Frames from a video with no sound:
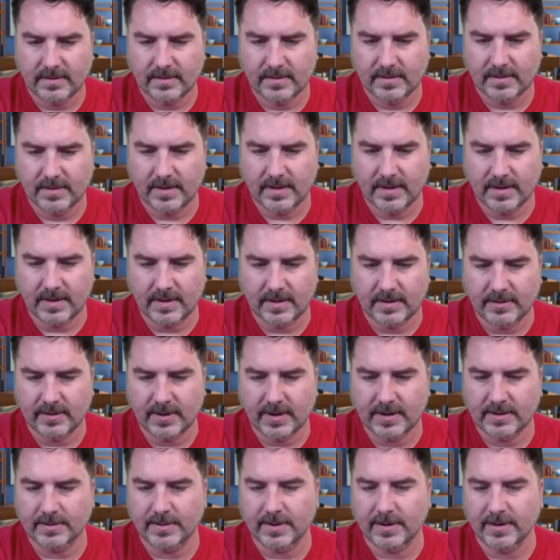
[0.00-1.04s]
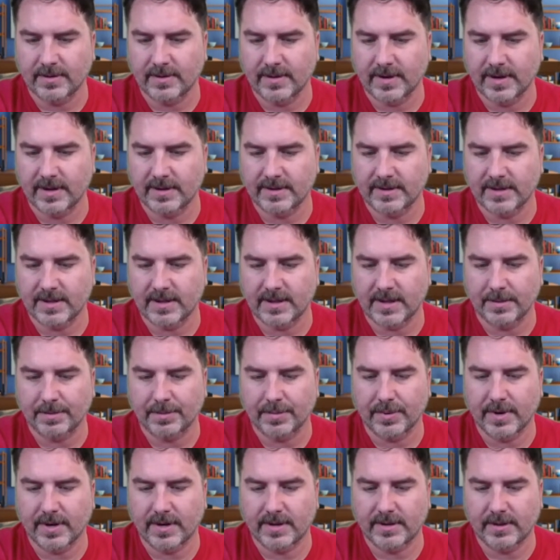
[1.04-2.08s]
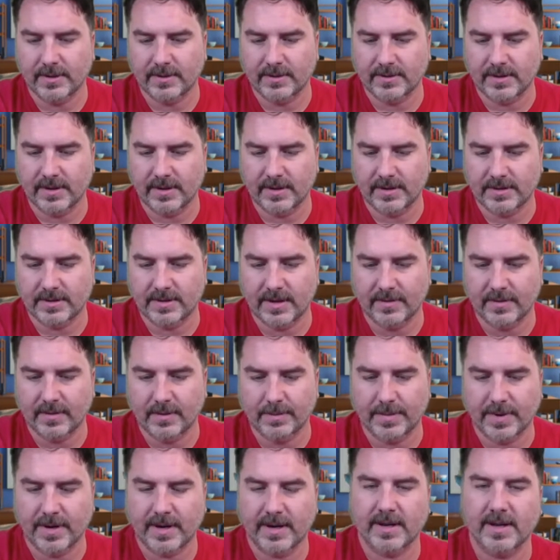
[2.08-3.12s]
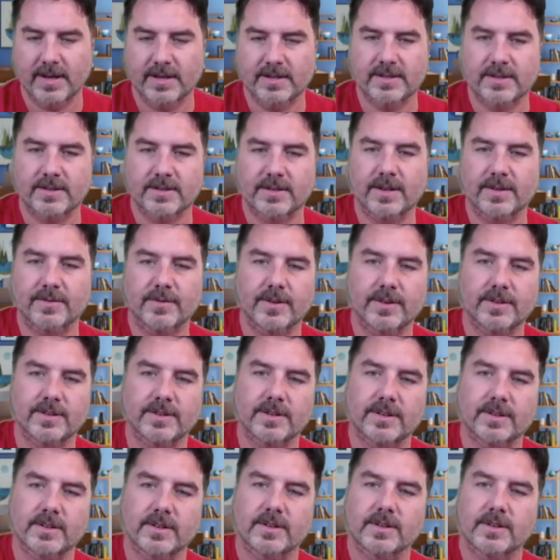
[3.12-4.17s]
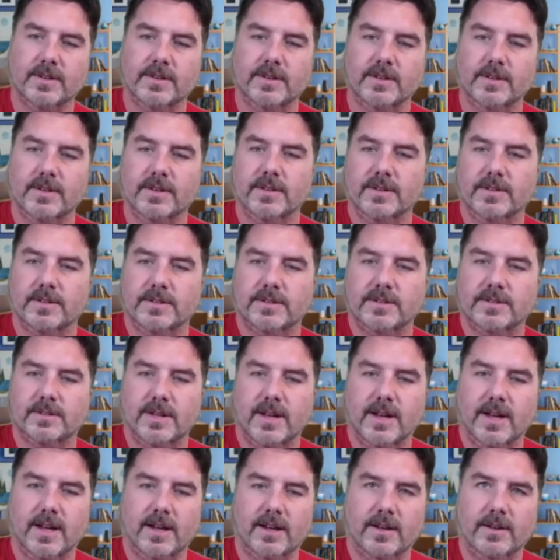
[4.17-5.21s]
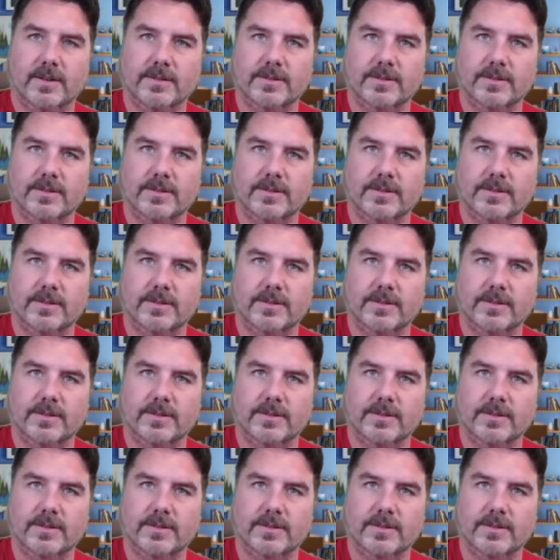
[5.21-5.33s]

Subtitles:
Kind of drives me crazy that they printed those things different, but I guess they're different styles.